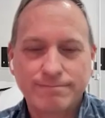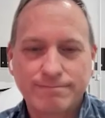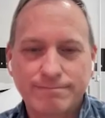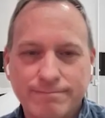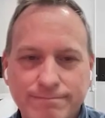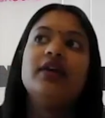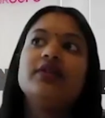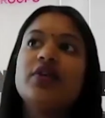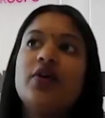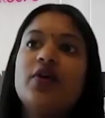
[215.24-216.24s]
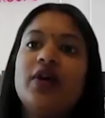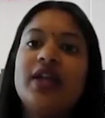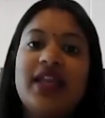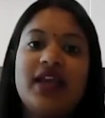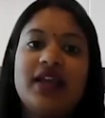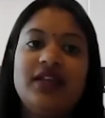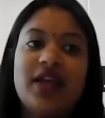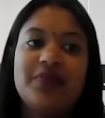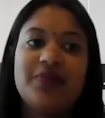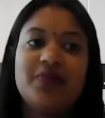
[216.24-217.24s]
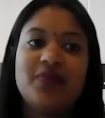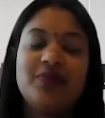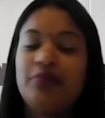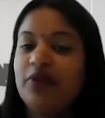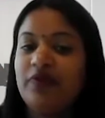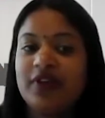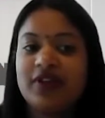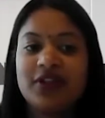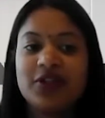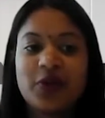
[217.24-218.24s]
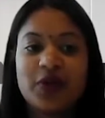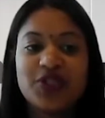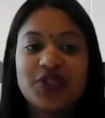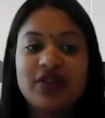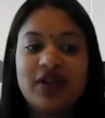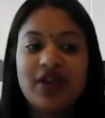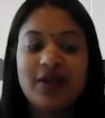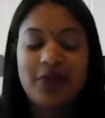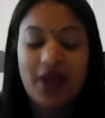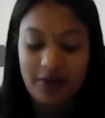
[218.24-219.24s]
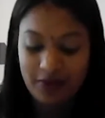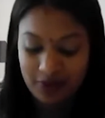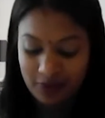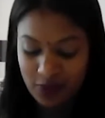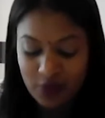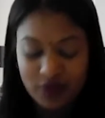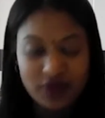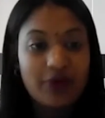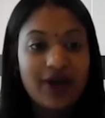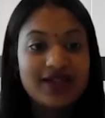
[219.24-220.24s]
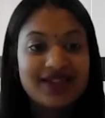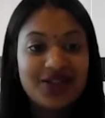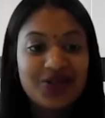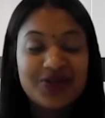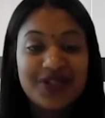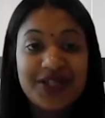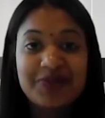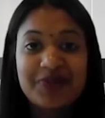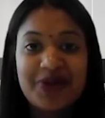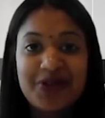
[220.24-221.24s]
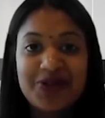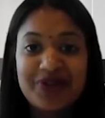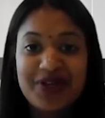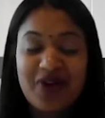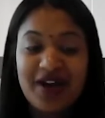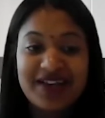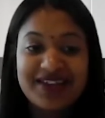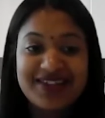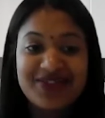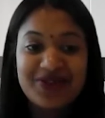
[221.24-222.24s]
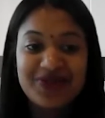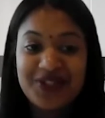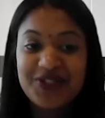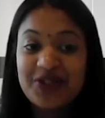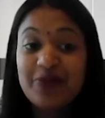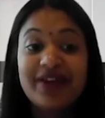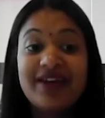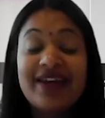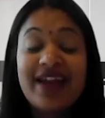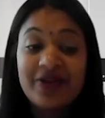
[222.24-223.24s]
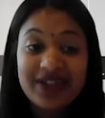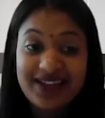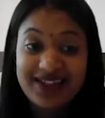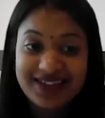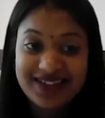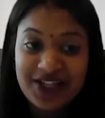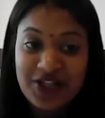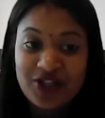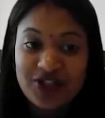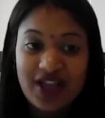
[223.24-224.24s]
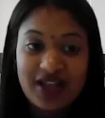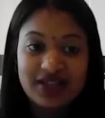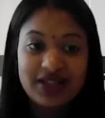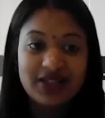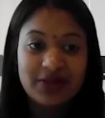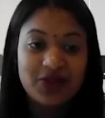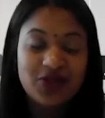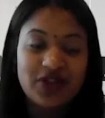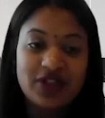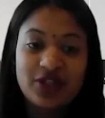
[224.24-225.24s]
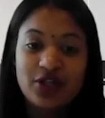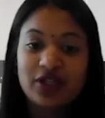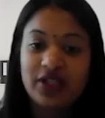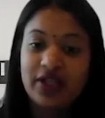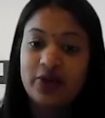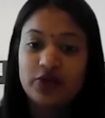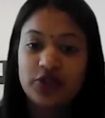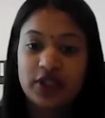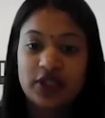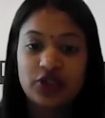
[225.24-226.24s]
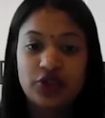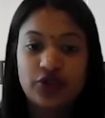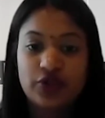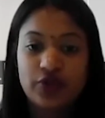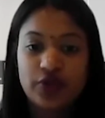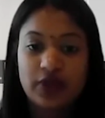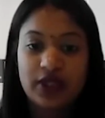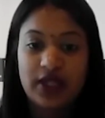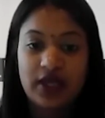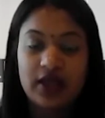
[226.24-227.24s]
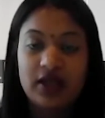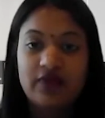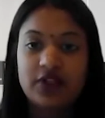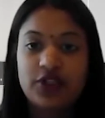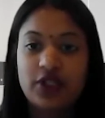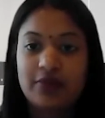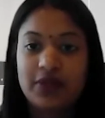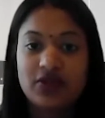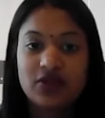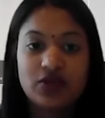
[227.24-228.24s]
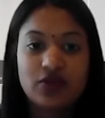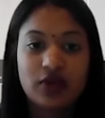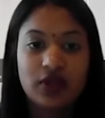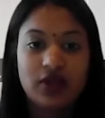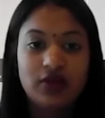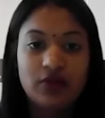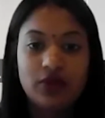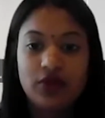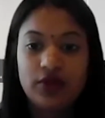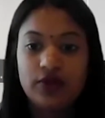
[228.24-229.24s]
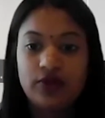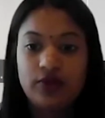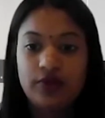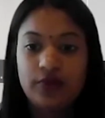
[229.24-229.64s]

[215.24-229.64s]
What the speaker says: Okay, so again, yeah, perfectly good question, and I'm no surprise that your team are wondering why it's not a feature, but now it is. So as I demonstrated earlier, which I can show you again if I share my screen with you,